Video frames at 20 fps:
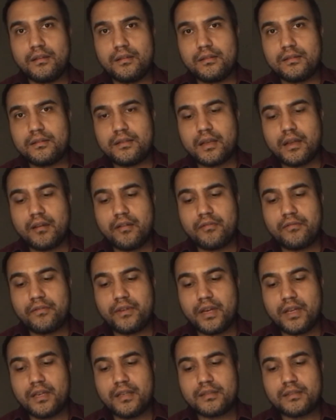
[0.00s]

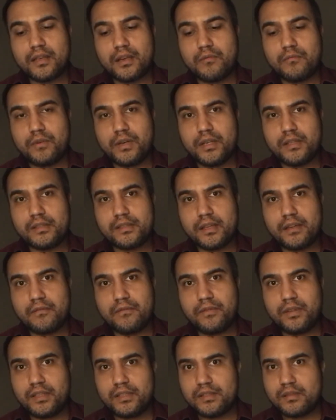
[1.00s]
Terrified as I was, I
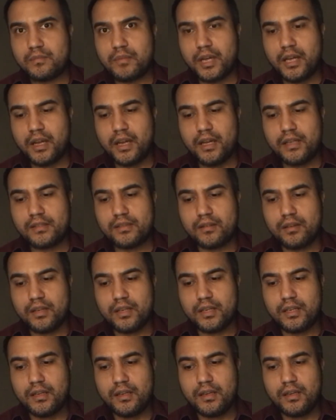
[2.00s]
fixed my eyes on
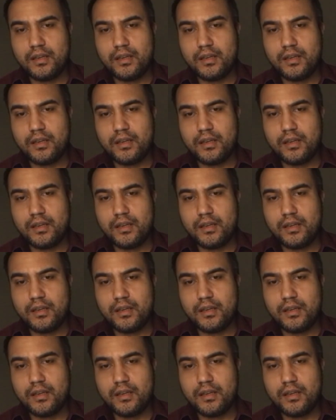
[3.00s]
it.